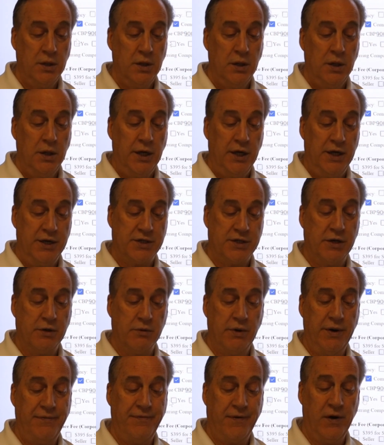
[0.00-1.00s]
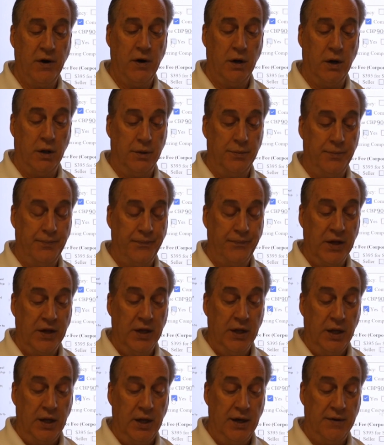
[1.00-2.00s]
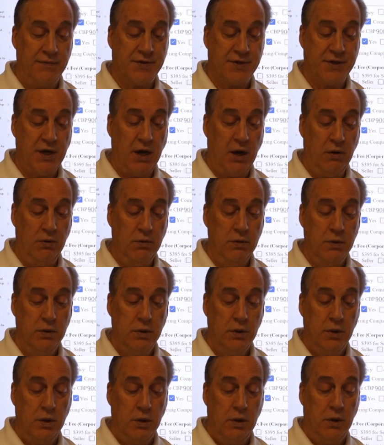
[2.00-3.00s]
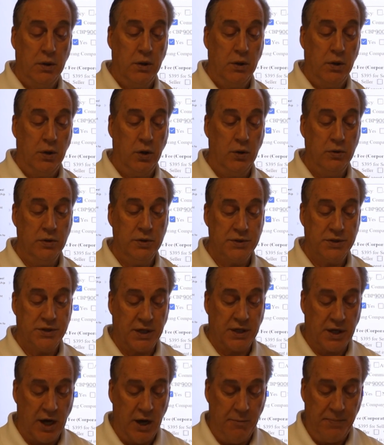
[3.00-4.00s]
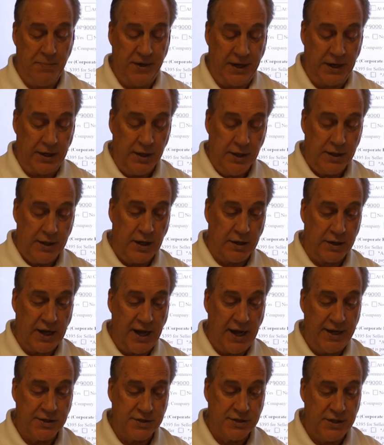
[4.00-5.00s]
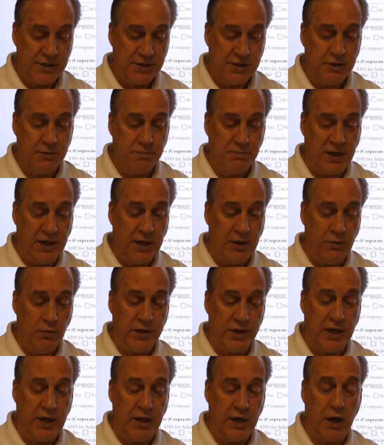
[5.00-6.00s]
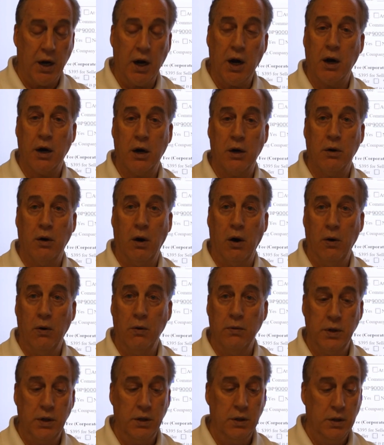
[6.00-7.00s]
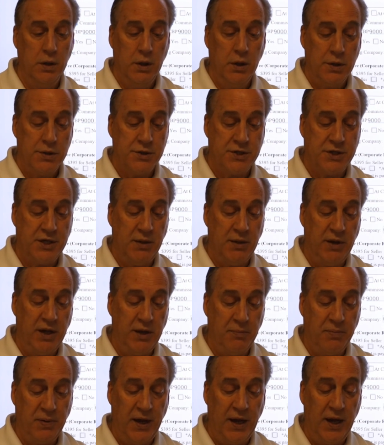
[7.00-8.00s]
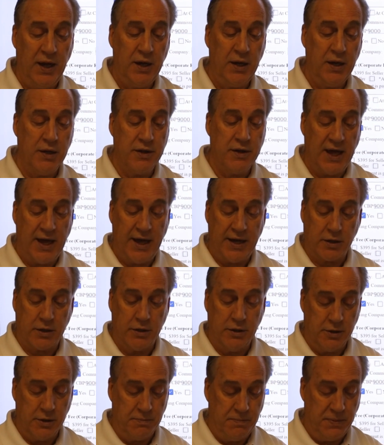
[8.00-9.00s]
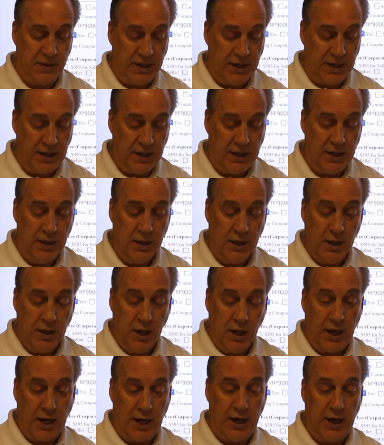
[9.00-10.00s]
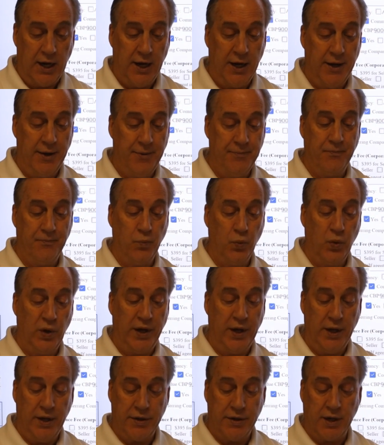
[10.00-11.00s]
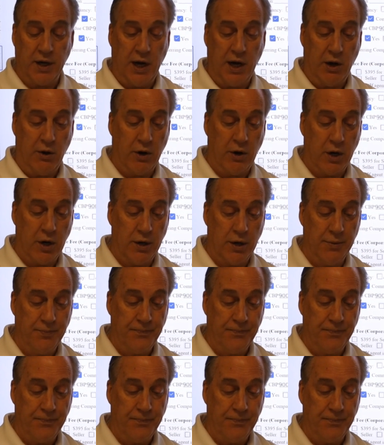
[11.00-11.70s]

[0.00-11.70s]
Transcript: Is it a referral? If so, who is the company? Now guys, this could be within our own CBP, that could be with our,